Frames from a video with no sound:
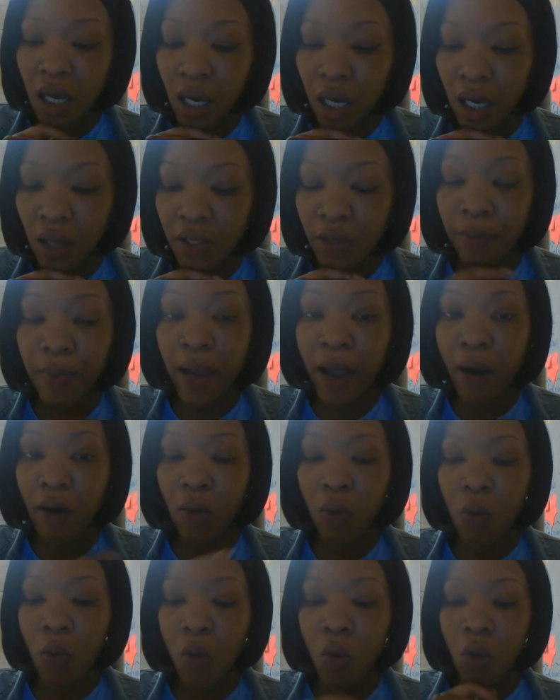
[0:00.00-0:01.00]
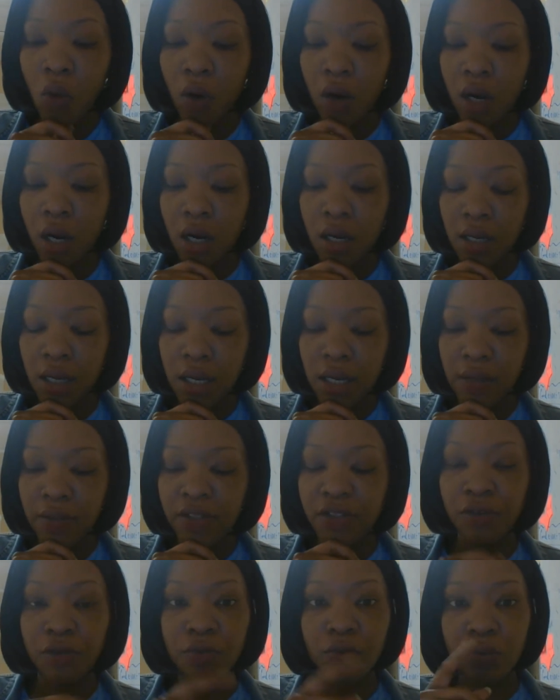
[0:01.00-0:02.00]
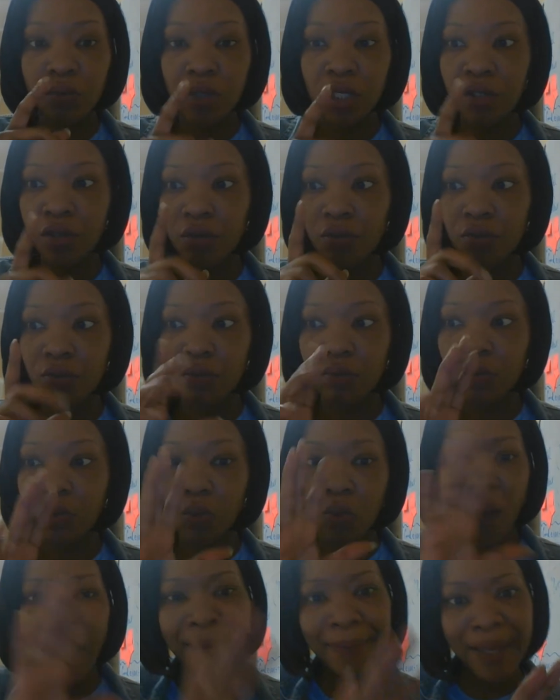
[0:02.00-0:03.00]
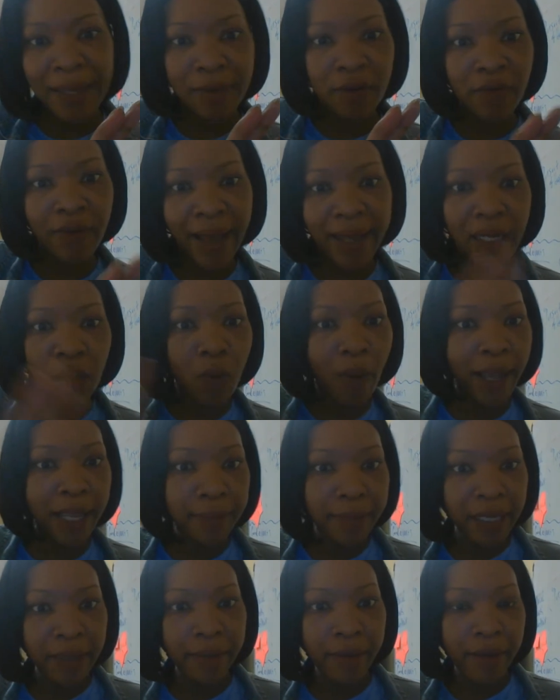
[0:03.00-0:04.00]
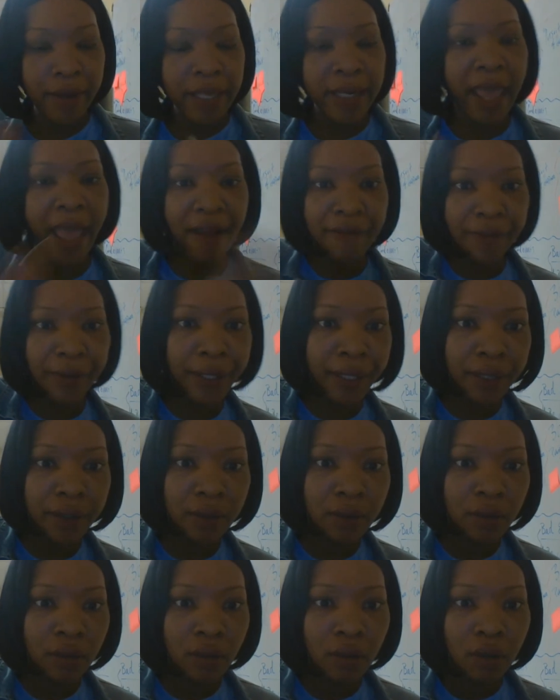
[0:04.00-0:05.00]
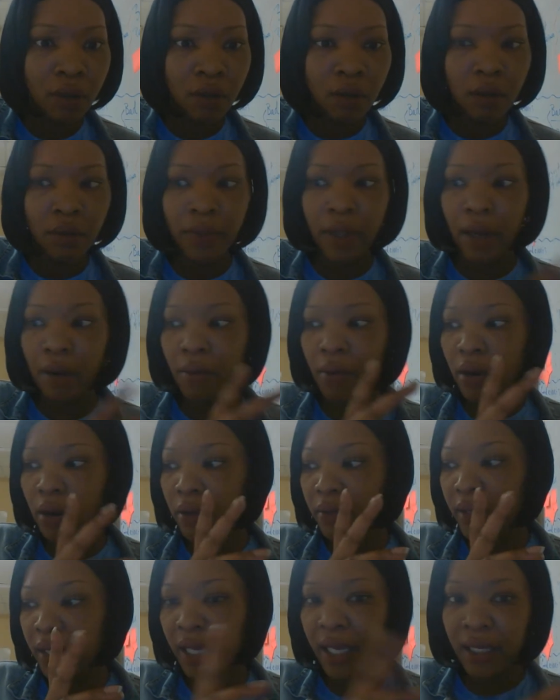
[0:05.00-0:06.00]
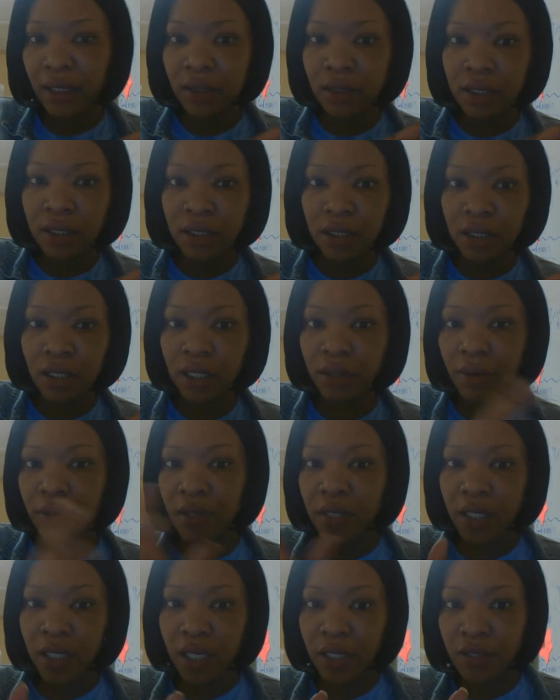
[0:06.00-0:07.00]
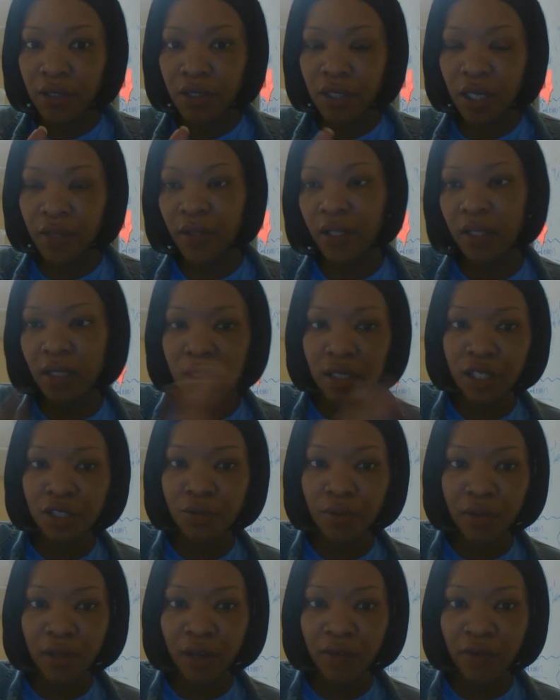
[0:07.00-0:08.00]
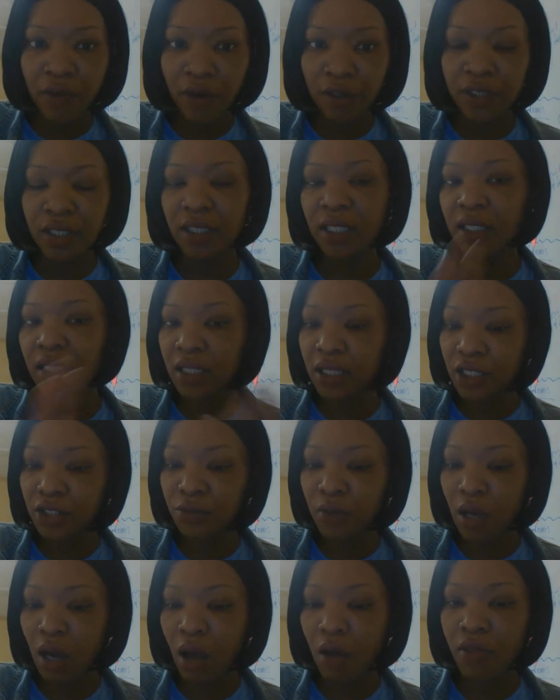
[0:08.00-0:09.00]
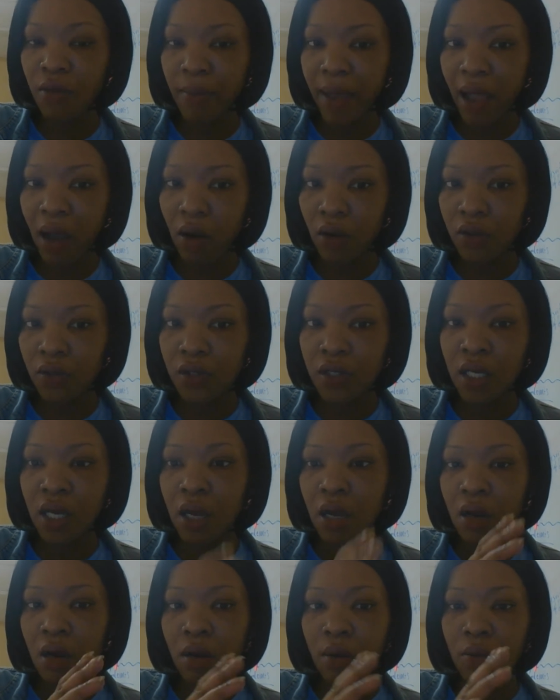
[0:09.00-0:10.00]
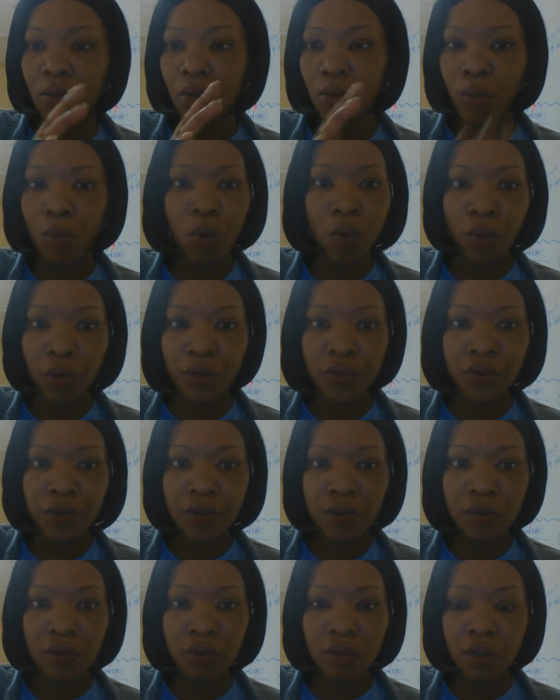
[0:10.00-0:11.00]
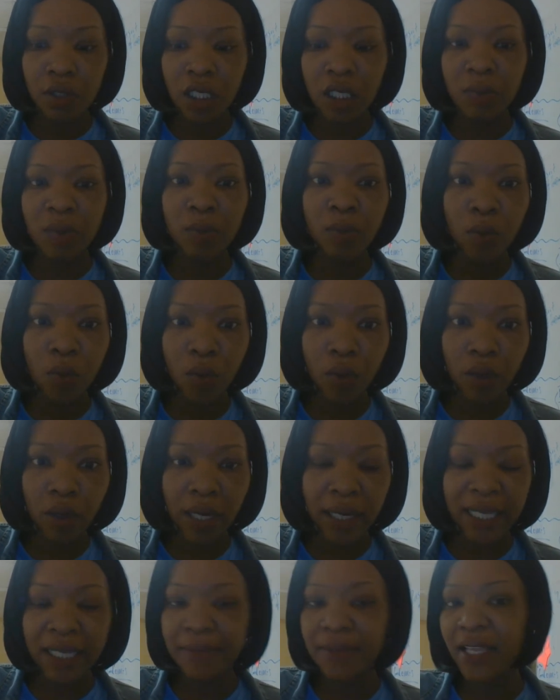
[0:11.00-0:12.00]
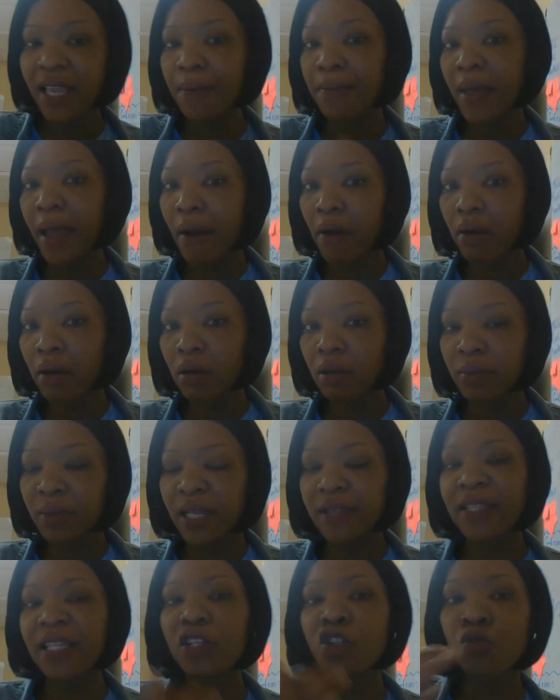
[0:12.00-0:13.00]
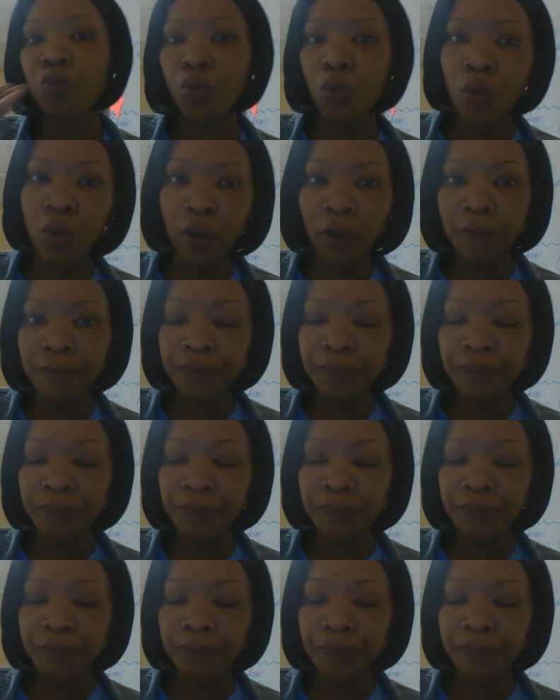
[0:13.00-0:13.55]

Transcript: The Boer War. These are white people fighting white people in Africa. There were the English and there were the Dutch. And I think the Dutch were there first. I think the Dutch were called the Boers or Boers. It could be Boer. I keep saying Boer, but I think it's Boer.